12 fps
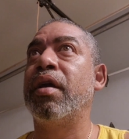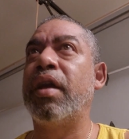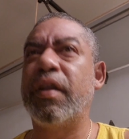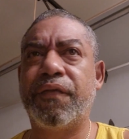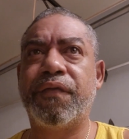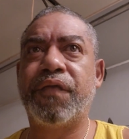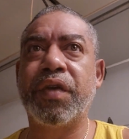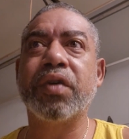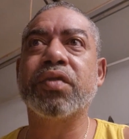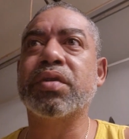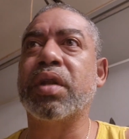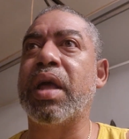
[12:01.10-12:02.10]
it
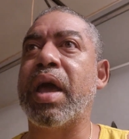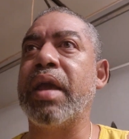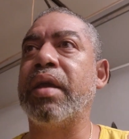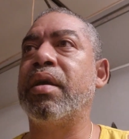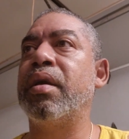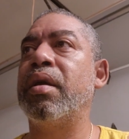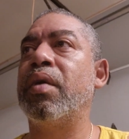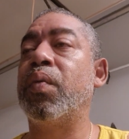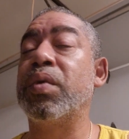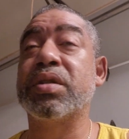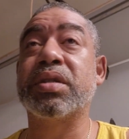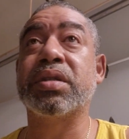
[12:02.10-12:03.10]
feels like
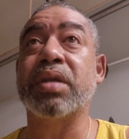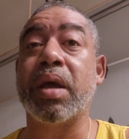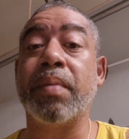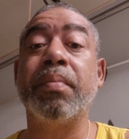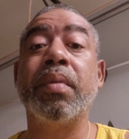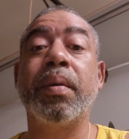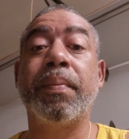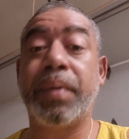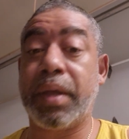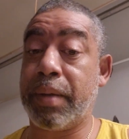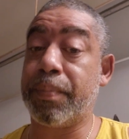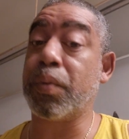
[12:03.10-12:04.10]
with some
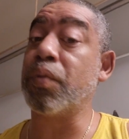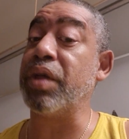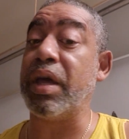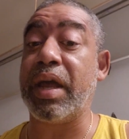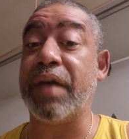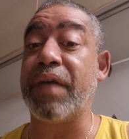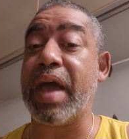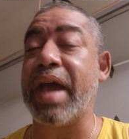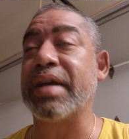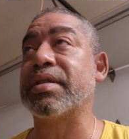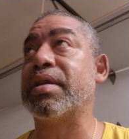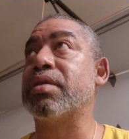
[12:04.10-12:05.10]
people that have
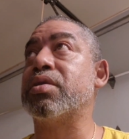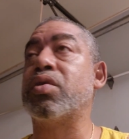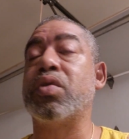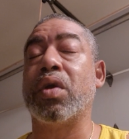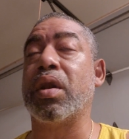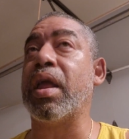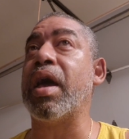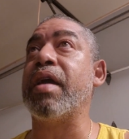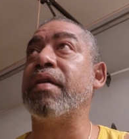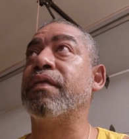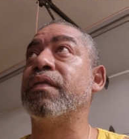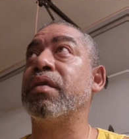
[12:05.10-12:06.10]
access to your life,